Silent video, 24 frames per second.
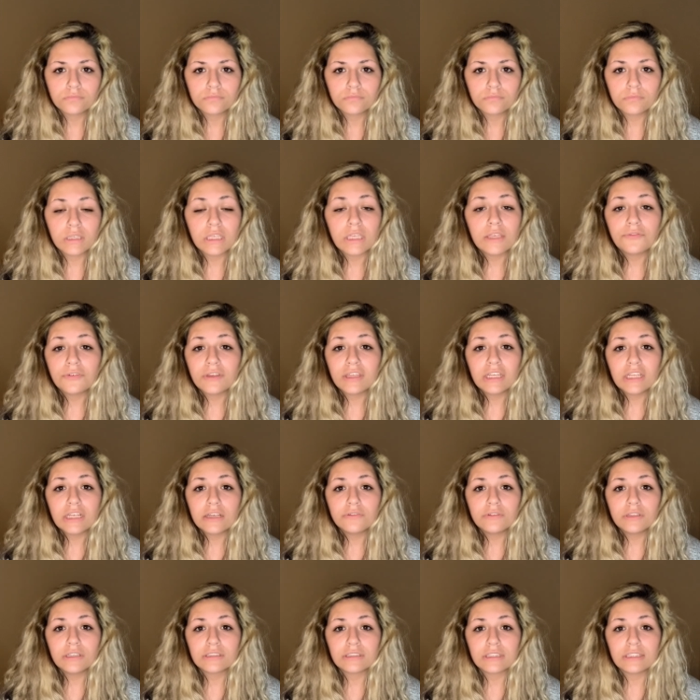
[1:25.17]
If any of
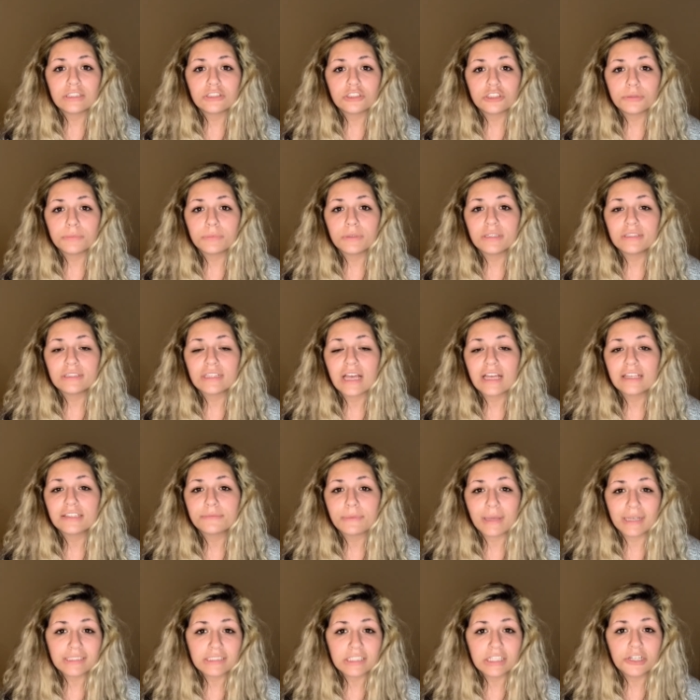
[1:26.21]
these instruments has
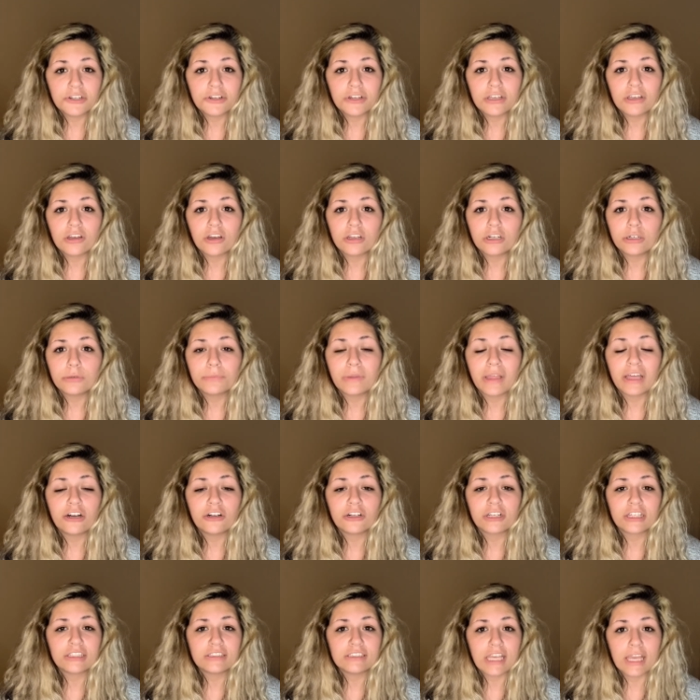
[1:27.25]
bacteria on them that are
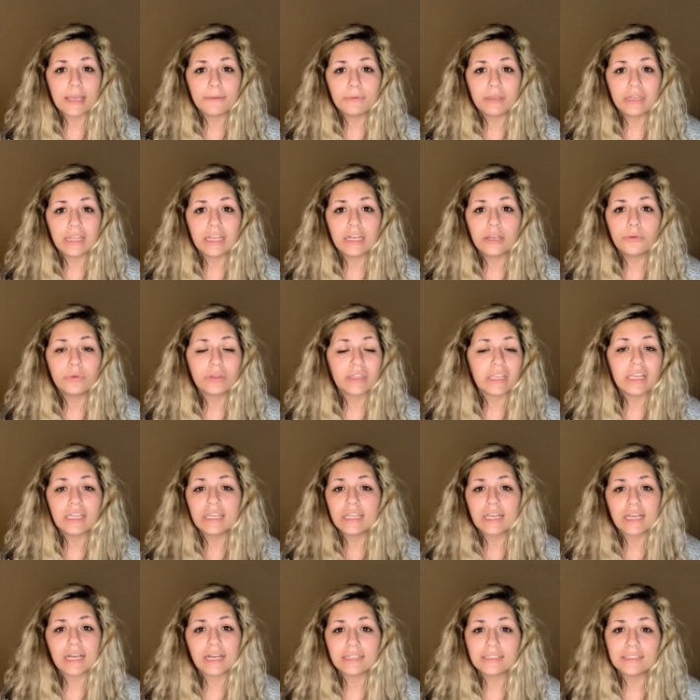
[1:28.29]
contaminated with any
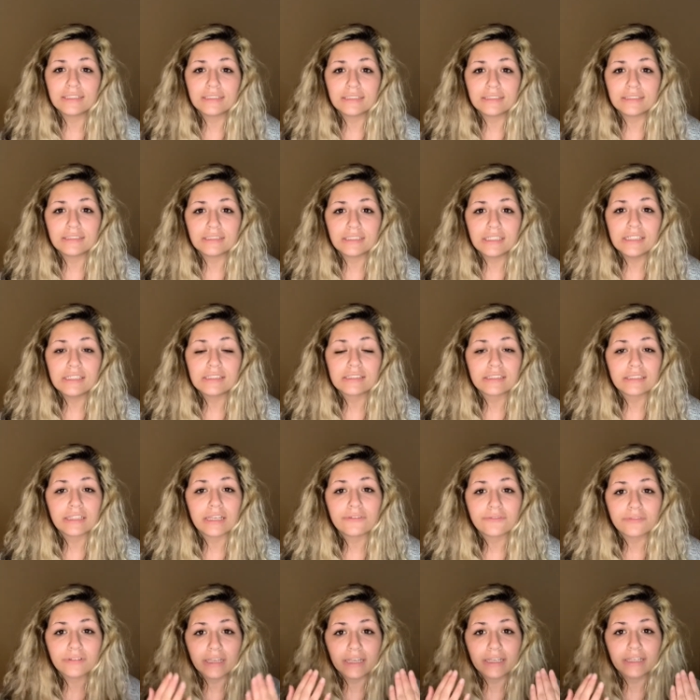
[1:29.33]
kind of disease and they
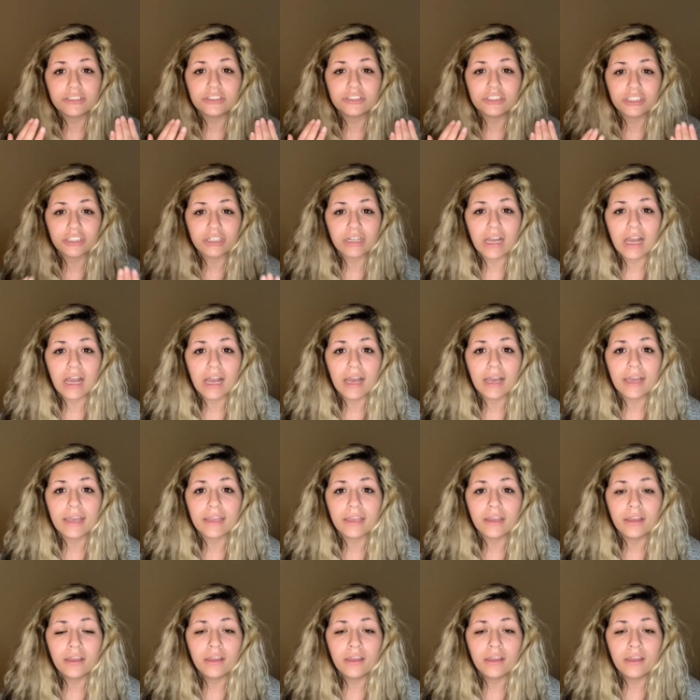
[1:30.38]
fly into your eye,